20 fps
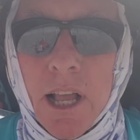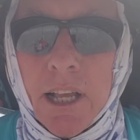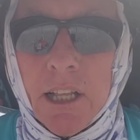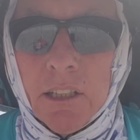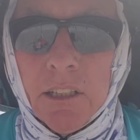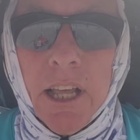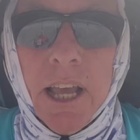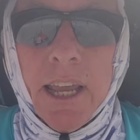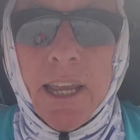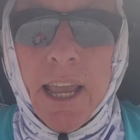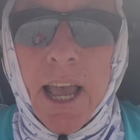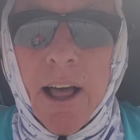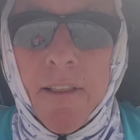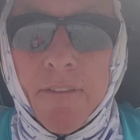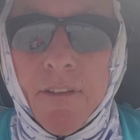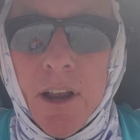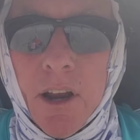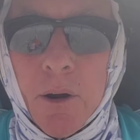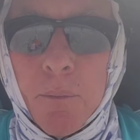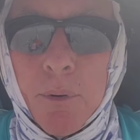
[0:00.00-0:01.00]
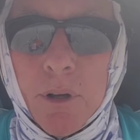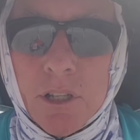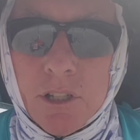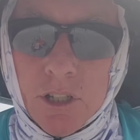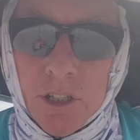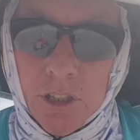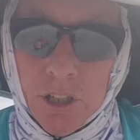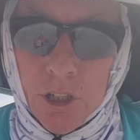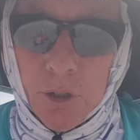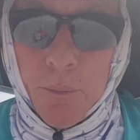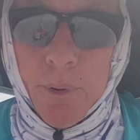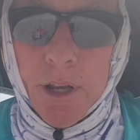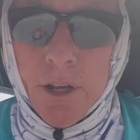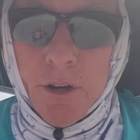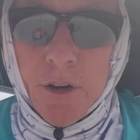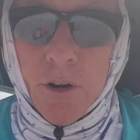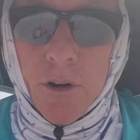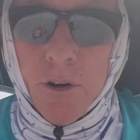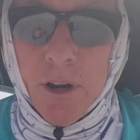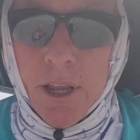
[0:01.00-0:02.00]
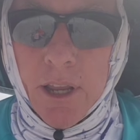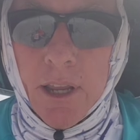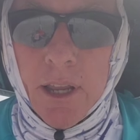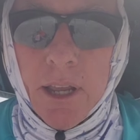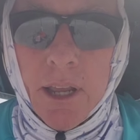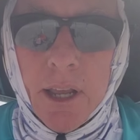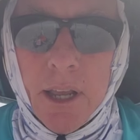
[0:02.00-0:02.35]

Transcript: like a lake out there but it's a little bit dirty.